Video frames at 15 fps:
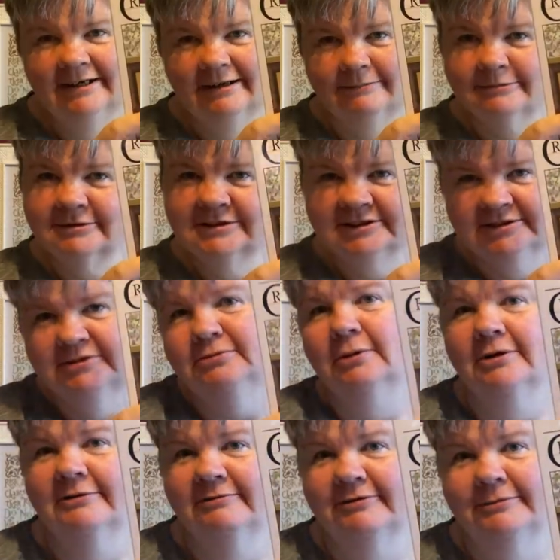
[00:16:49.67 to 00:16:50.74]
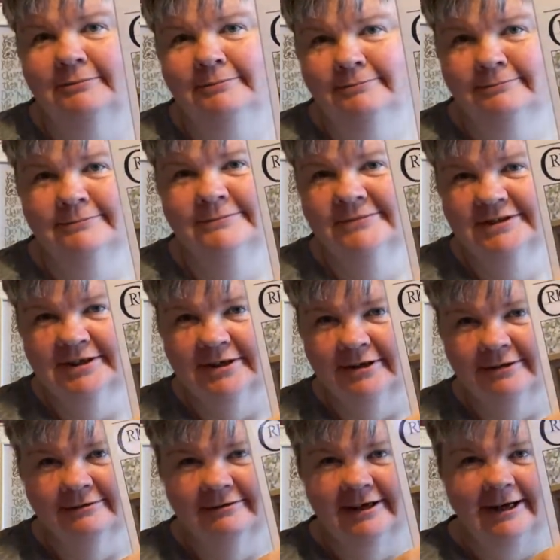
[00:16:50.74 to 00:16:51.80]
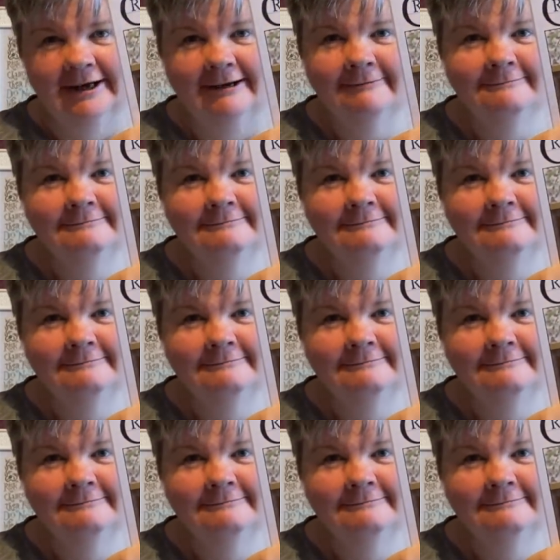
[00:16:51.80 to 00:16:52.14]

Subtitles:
I'm going to do one of them. So, yeah.